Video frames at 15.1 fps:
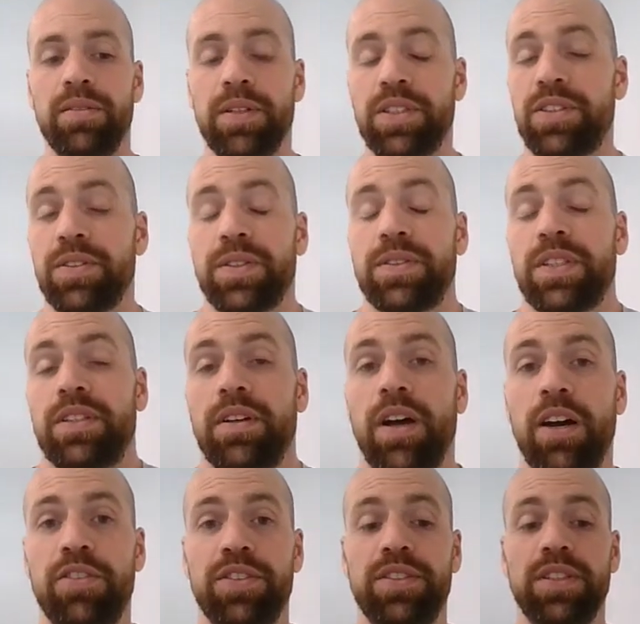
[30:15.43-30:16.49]
which is just an
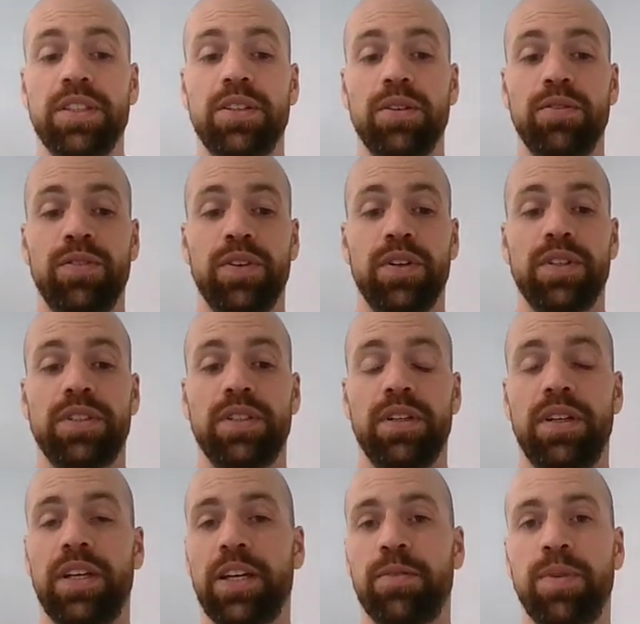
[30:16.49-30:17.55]
RFC
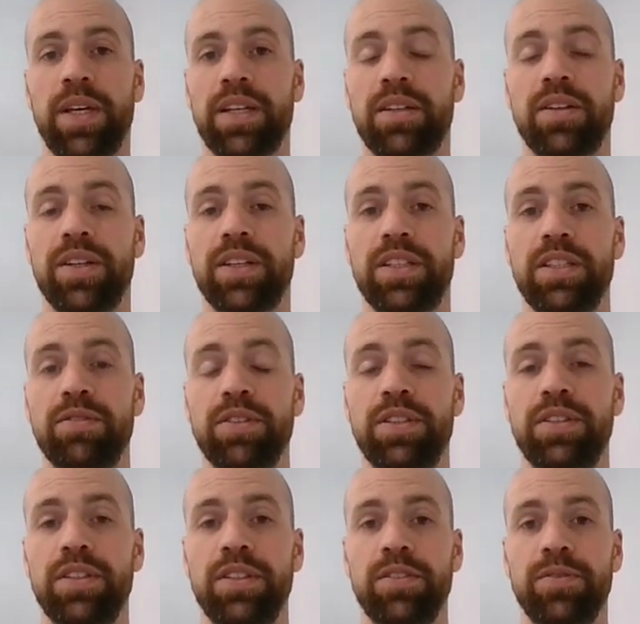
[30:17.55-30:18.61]
converter, like plant
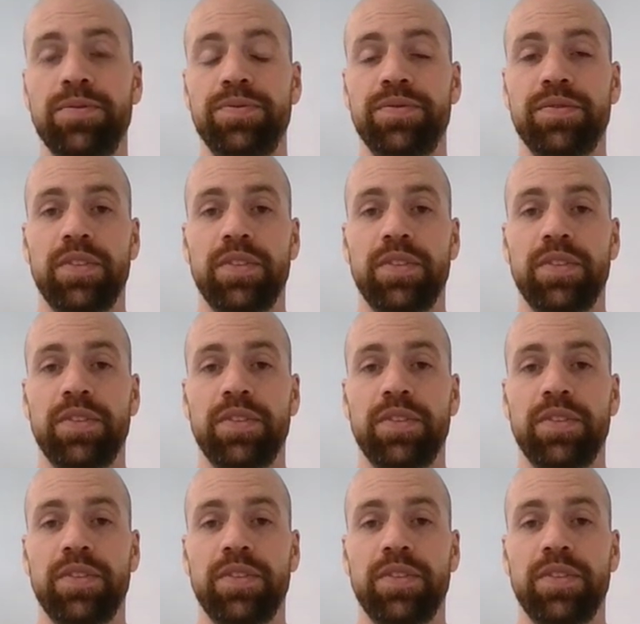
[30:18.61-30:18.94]
connectivity.